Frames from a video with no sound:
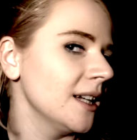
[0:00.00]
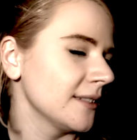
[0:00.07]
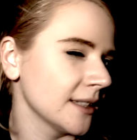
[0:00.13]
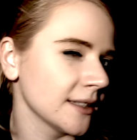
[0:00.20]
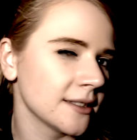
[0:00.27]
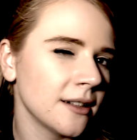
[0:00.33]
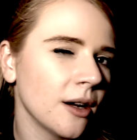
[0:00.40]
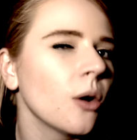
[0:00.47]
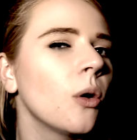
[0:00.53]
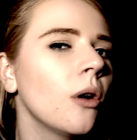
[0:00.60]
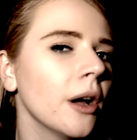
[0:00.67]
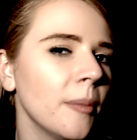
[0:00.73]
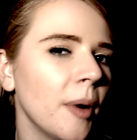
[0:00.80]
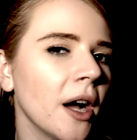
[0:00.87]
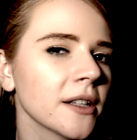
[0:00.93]
and that's not
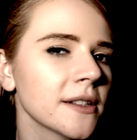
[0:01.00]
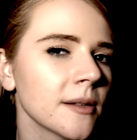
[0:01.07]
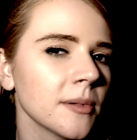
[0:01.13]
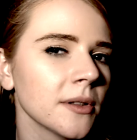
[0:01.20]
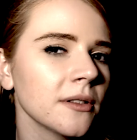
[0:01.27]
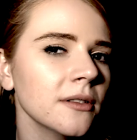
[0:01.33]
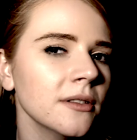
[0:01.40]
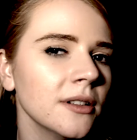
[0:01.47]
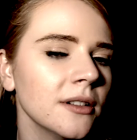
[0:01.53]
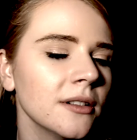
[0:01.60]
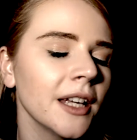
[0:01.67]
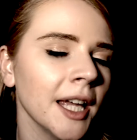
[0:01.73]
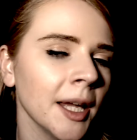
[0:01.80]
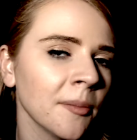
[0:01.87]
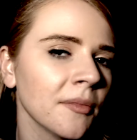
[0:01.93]
quite possible,
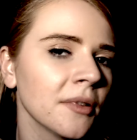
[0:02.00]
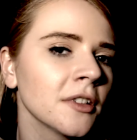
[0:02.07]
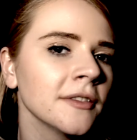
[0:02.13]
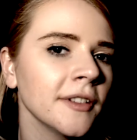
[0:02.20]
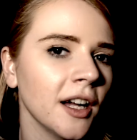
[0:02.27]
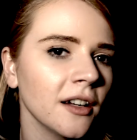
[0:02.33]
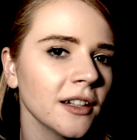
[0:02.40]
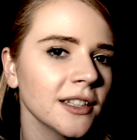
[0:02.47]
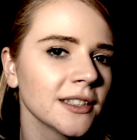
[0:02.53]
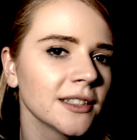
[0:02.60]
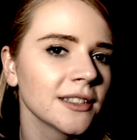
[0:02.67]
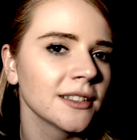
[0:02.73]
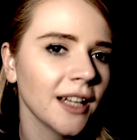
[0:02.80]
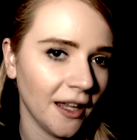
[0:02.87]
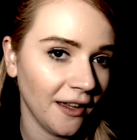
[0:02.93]
improvise.
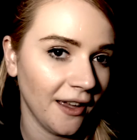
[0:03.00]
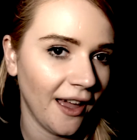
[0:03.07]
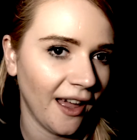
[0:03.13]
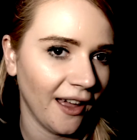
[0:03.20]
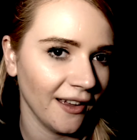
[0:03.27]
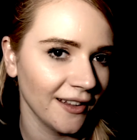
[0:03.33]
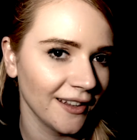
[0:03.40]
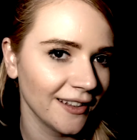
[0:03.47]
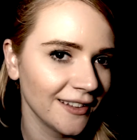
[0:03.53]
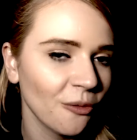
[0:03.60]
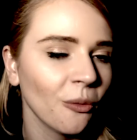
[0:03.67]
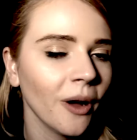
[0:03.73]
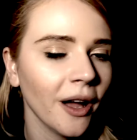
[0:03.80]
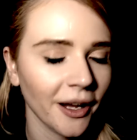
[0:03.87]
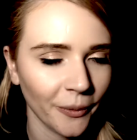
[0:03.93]
Okay,
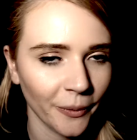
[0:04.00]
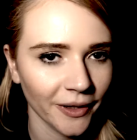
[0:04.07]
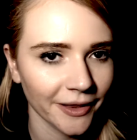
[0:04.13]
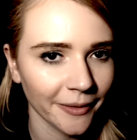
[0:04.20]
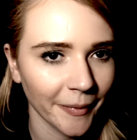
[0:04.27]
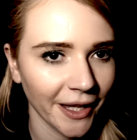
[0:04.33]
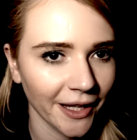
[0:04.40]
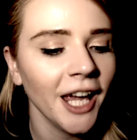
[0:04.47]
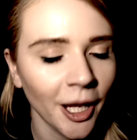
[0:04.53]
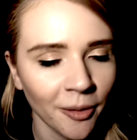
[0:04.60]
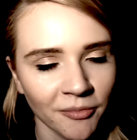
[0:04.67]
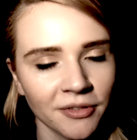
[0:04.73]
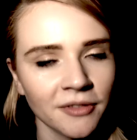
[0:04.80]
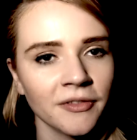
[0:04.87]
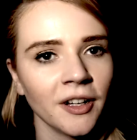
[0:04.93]
work with me.
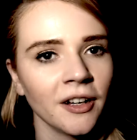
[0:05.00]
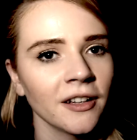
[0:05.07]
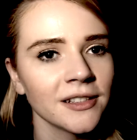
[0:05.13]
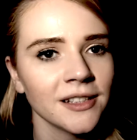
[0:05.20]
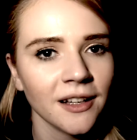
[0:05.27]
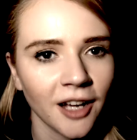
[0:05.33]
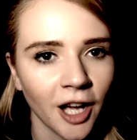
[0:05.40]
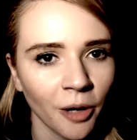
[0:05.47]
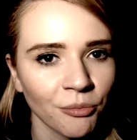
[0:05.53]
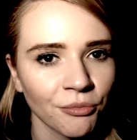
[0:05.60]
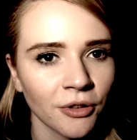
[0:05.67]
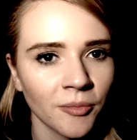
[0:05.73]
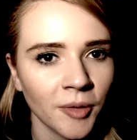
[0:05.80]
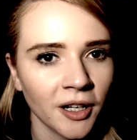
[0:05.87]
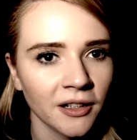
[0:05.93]
Improvise,
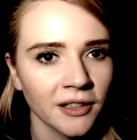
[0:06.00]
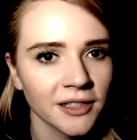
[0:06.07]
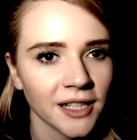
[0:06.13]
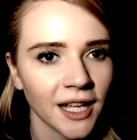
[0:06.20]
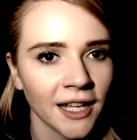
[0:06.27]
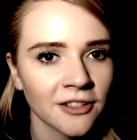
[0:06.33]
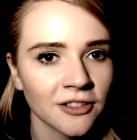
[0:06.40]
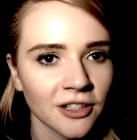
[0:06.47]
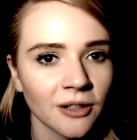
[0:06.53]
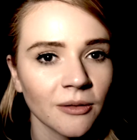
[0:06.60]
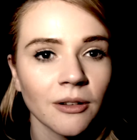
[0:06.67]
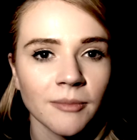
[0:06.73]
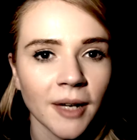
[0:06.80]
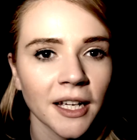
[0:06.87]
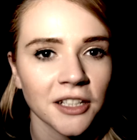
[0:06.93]
compromise, and do
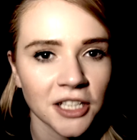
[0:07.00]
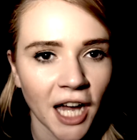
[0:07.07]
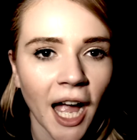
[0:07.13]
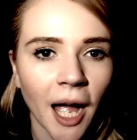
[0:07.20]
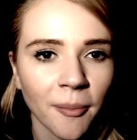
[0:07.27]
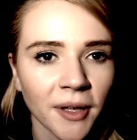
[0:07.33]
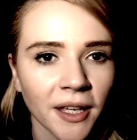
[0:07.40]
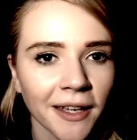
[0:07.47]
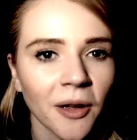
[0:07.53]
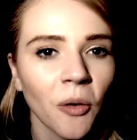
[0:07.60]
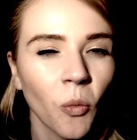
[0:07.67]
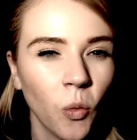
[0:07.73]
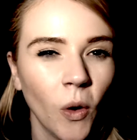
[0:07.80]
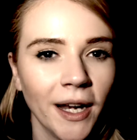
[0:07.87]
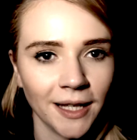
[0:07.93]
what makes you happy
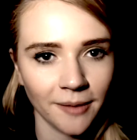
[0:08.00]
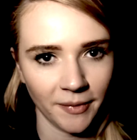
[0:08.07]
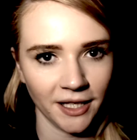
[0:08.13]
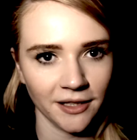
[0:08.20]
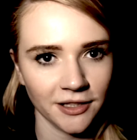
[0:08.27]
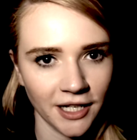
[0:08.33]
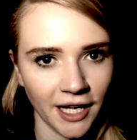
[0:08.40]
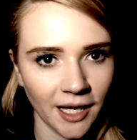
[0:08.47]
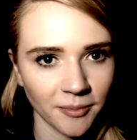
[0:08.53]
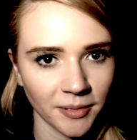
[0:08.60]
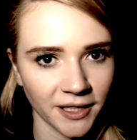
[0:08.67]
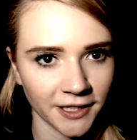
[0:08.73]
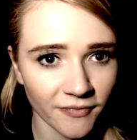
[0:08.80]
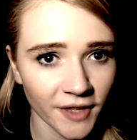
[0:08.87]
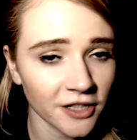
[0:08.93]
when it makes you
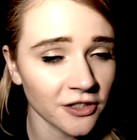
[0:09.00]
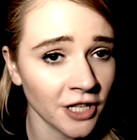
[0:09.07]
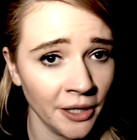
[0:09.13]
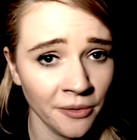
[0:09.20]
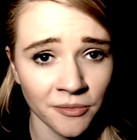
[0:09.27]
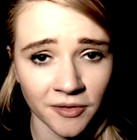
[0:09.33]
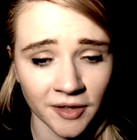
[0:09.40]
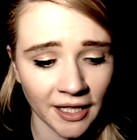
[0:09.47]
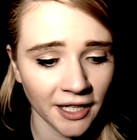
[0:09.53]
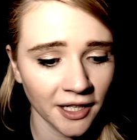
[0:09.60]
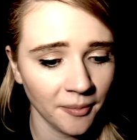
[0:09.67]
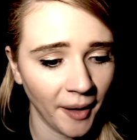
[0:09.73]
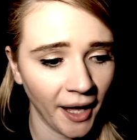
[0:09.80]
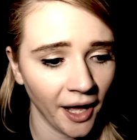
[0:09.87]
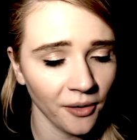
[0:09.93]
happy. Don't think
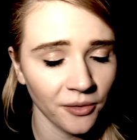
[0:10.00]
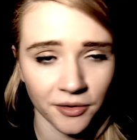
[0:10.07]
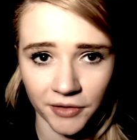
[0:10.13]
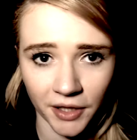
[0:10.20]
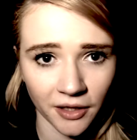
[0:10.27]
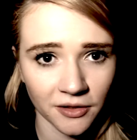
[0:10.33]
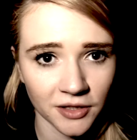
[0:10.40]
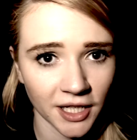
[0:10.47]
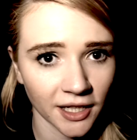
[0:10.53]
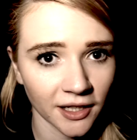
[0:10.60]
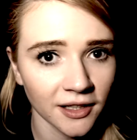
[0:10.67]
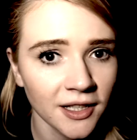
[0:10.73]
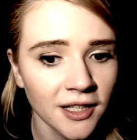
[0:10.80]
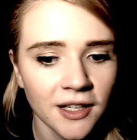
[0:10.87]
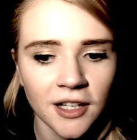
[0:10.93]
about the future.
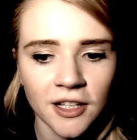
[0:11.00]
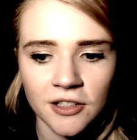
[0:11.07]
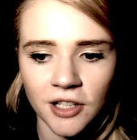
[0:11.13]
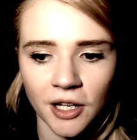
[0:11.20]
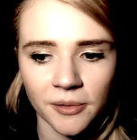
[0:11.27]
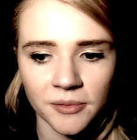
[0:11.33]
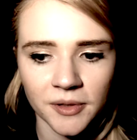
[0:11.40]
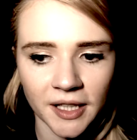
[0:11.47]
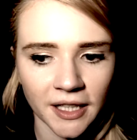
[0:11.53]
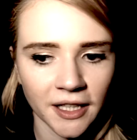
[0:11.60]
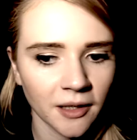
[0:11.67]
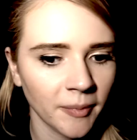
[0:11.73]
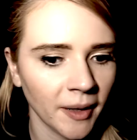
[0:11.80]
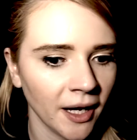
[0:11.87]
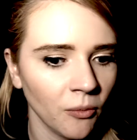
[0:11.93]
Don't think
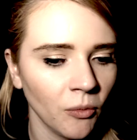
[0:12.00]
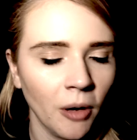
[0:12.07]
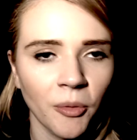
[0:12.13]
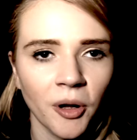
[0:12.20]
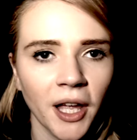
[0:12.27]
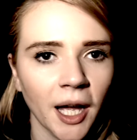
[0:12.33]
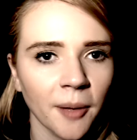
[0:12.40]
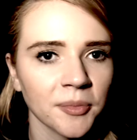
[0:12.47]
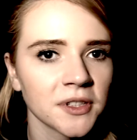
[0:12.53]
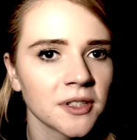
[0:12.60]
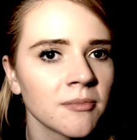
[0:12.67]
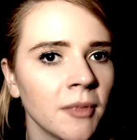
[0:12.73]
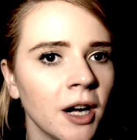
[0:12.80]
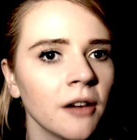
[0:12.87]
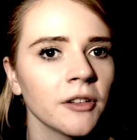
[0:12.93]
about what might happen
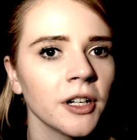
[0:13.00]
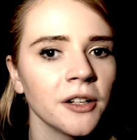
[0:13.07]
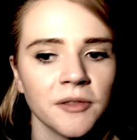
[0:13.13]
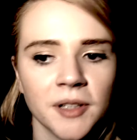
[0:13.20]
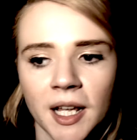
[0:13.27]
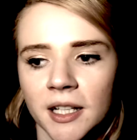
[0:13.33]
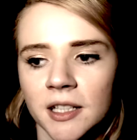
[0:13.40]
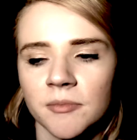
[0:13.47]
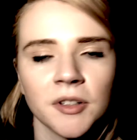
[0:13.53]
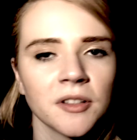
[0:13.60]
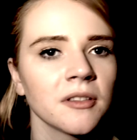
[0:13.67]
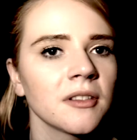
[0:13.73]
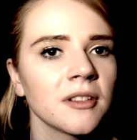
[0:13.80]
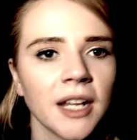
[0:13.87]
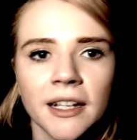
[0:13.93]
tomorrow, next month,
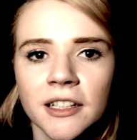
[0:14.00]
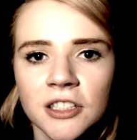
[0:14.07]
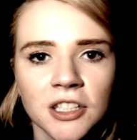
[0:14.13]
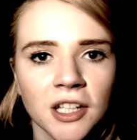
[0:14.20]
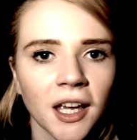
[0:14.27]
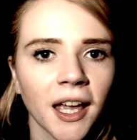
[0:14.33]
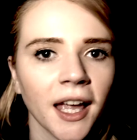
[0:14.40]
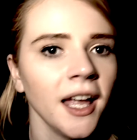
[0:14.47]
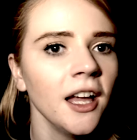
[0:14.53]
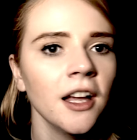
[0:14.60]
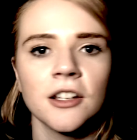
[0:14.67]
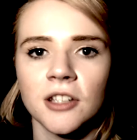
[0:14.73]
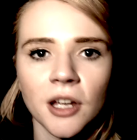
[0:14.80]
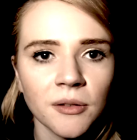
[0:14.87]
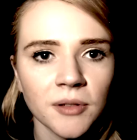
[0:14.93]
next year.
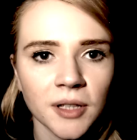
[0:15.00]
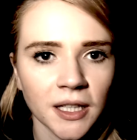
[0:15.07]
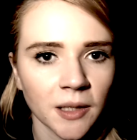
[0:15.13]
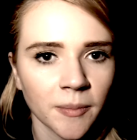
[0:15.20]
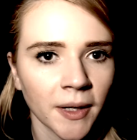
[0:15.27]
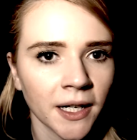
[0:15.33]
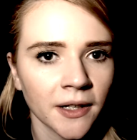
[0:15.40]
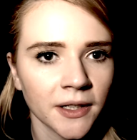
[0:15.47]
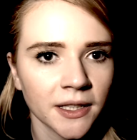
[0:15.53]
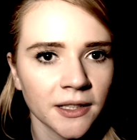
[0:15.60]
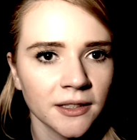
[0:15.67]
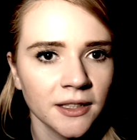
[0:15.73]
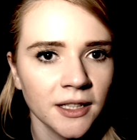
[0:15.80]
Don't think about it.